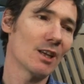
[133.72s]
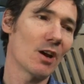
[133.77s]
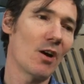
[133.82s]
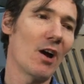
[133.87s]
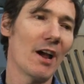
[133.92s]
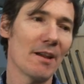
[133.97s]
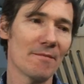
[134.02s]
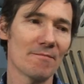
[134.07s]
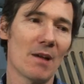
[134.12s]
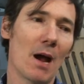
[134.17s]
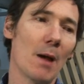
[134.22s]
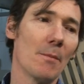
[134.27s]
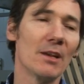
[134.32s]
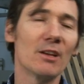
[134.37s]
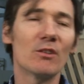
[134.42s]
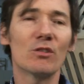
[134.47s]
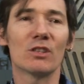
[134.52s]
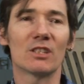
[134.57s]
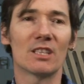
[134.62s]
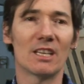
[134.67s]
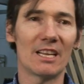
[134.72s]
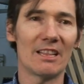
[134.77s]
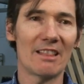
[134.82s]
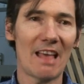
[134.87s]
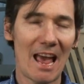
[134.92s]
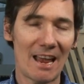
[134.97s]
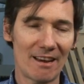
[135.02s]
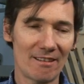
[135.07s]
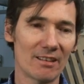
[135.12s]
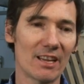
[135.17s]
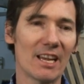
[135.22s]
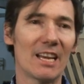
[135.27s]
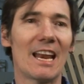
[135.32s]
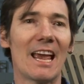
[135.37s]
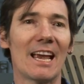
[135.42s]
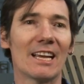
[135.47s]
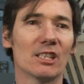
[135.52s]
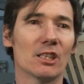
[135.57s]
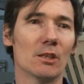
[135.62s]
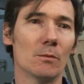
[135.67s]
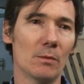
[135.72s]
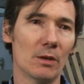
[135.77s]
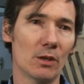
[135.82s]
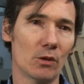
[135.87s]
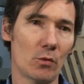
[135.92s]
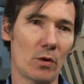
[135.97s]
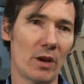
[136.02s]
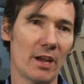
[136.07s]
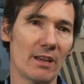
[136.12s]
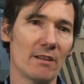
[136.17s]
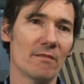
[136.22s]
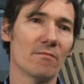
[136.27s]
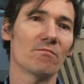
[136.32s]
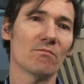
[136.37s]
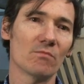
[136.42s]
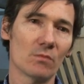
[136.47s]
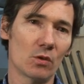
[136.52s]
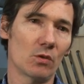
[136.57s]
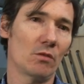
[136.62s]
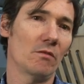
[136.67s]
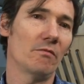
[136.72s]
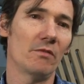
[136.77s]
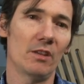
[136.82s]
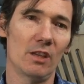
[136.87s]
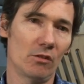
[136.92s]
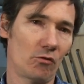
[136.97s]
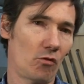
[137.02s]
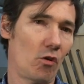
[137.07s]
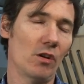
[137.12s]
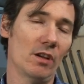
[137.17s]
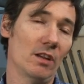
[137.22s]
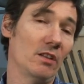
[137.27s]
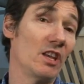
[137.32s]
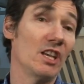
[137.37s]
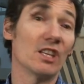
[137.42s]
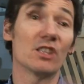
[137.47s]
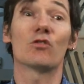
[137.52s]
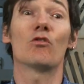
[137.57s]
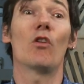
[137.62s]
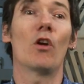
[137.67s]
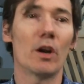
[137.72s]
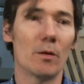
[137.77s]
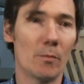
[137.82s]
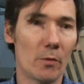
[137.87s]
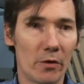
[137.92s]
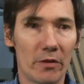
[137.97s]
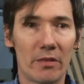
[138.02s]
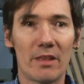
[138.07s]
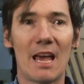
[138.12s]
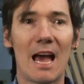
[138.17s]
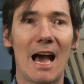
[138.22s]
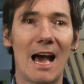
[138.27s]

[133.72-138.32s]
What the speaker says: so I'm interested in that connection between sort of the astronomer and the